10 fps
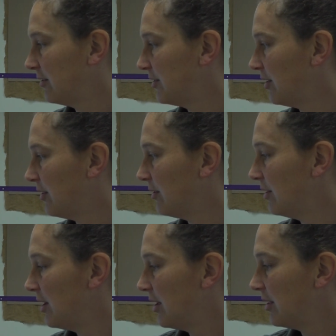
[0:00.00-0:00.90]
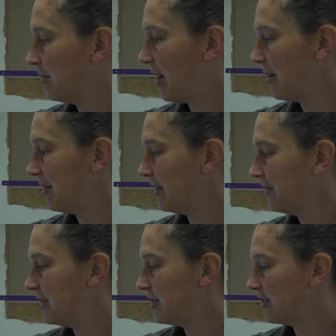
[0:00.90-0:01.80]
So the primary
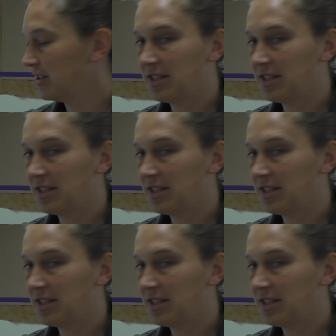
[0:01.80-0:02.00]
feature is